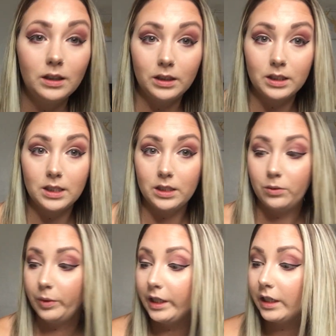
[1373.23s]
It looks a
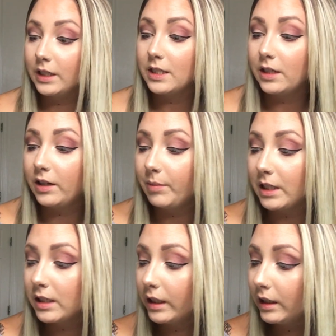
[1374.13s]
little weird because I don't have
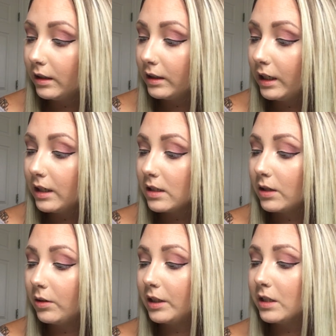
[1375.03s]
mascara on yet.
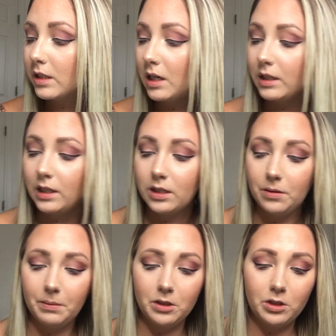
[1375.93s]
So I just got this,
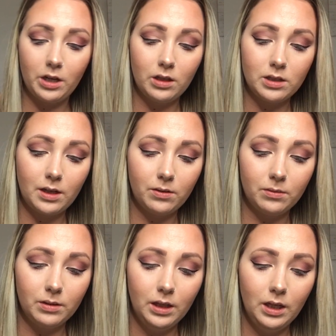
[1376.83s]
so I'm going to try this out.
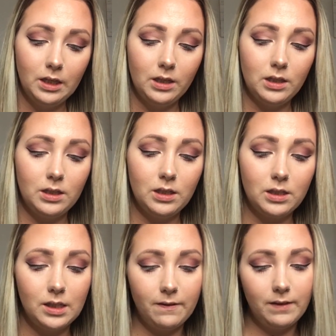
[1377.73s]
This
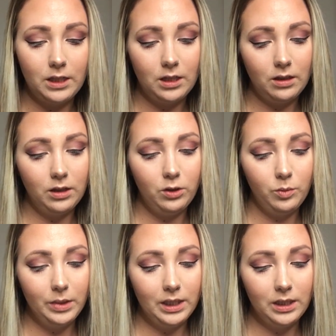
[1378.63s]
is the
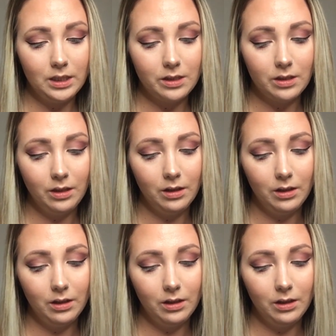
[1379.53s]
Voluminous